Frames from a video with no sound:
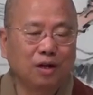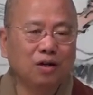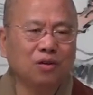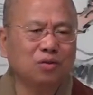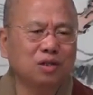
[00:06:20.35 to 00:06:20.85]

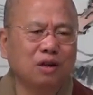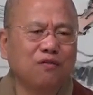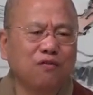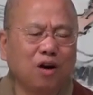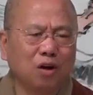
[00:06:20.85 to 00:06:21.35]
Not to say
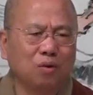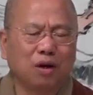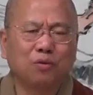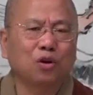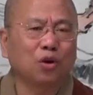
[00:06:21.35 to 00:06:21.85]
follow,
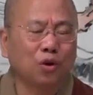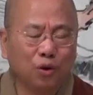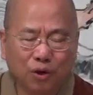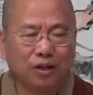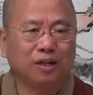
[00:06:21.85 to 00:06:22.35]
I want to
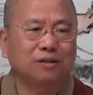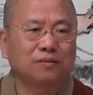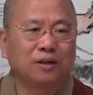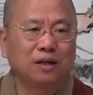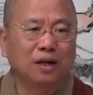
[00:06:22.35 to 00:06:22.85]
learn it
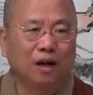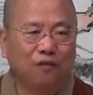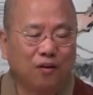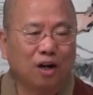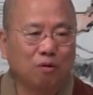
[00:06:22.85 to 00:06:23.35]

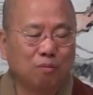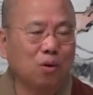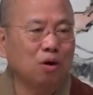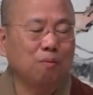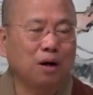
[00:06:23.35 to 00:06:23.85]
and find out
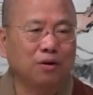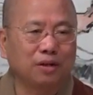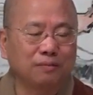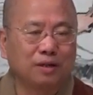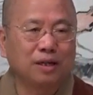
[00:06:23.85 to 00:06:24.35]
more about
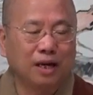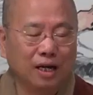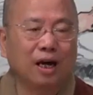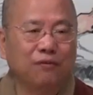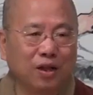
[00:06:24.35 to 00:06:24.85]
it
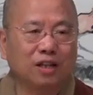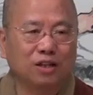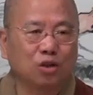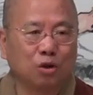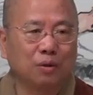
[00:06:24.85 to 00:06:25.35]
and have
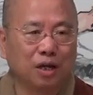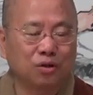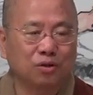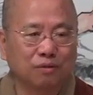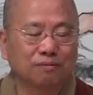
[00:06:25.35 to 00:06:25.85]
that
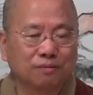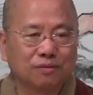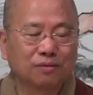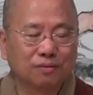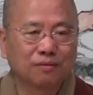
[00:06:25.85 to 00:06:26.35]
determination.
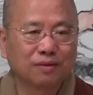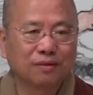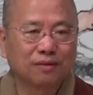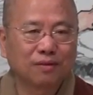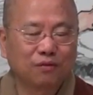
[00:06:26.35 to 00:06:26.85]

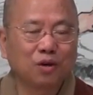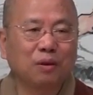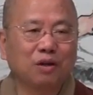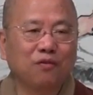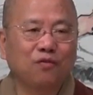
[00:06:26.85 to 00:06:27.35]
Fill
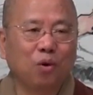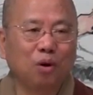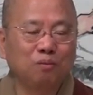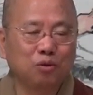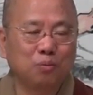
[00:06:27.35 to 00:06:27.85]
out that
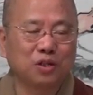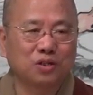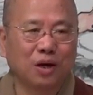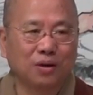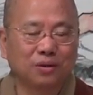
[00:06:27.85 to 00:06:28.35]
form to be a
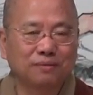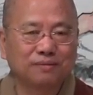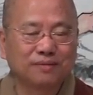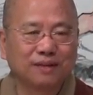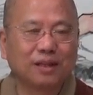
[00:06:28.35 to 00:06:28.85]
starter,
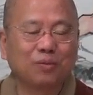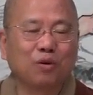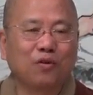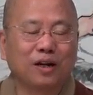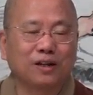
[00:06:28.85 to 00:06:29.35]
and then
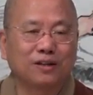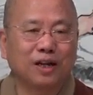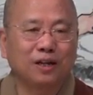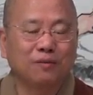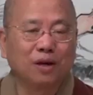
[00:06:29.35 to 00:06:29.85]
we'll find a
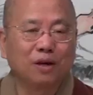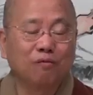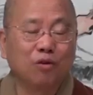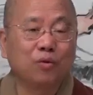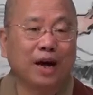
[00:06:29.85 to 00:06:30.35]
date
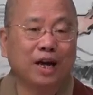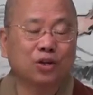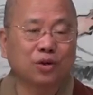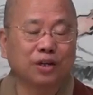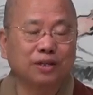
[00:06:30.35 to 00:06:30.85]
when we'll
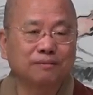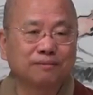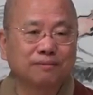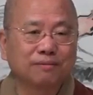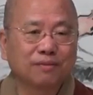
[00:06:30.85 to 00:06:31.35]
actually
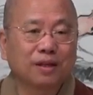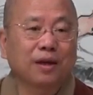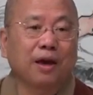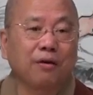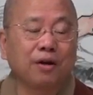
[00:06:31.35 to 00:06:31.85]

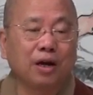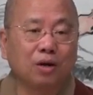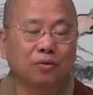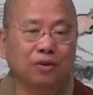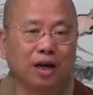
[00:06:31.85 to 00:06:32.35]
carry
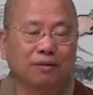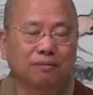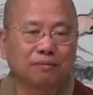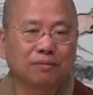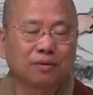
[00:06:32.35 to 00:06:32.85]
out
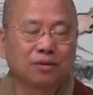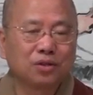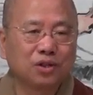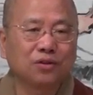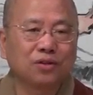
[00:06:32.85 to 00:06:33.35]
that
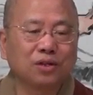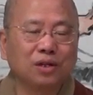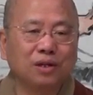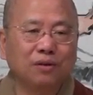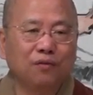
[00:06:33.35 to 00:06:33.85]

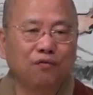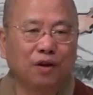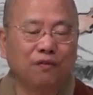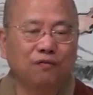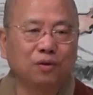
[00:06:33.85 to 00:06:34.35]
sincere,
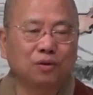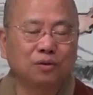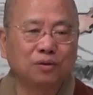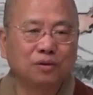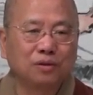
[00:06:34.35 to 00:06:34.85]
faithful,